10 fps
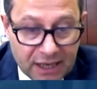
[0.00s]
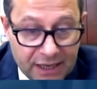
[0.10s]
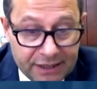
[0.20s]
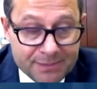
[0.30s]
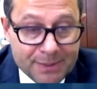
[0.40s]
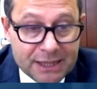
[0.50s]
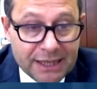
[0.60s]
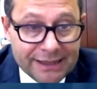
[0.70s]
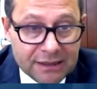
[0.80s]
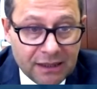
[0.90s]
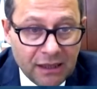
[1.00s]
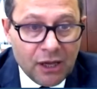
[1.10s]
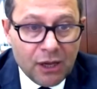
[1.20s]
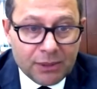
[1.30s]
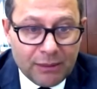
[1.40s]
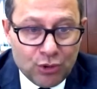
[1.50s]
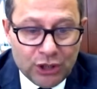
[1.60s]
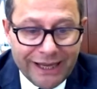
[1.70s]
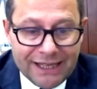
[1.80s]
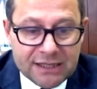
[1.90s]
And we call them
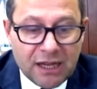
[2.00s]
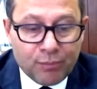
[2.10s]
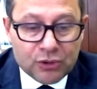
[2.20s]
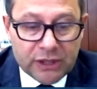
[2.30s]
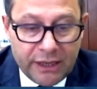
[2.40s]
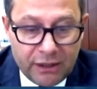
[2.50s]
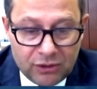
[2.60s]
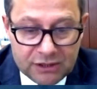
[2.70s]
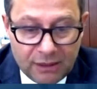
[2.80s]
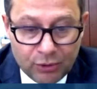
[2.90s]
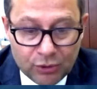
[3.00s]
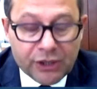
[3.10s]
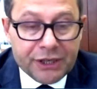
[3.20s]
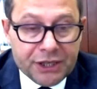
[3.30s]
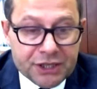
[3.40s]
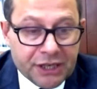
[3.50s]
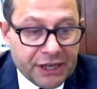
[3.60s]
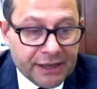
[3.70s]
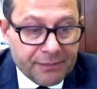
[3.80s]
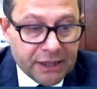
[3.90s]
vertical specialists because they
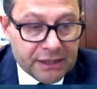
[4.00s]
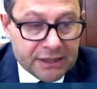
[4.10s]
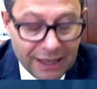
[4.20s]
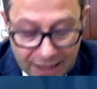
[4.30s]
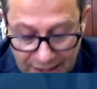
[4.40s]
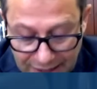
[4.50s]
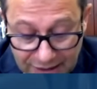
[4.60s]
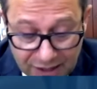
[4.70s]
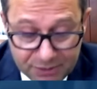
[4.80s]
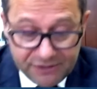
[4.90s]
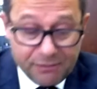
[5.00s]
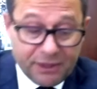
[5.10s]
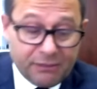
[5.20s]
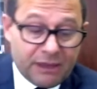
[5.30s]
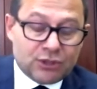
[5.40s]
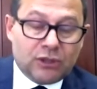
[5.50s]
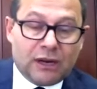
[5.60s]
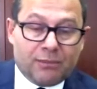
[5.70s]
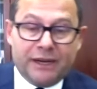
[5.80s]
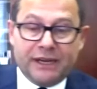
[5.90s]
launch the start of the
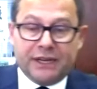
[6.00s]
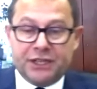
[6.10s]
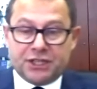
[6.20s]
clinical guidelines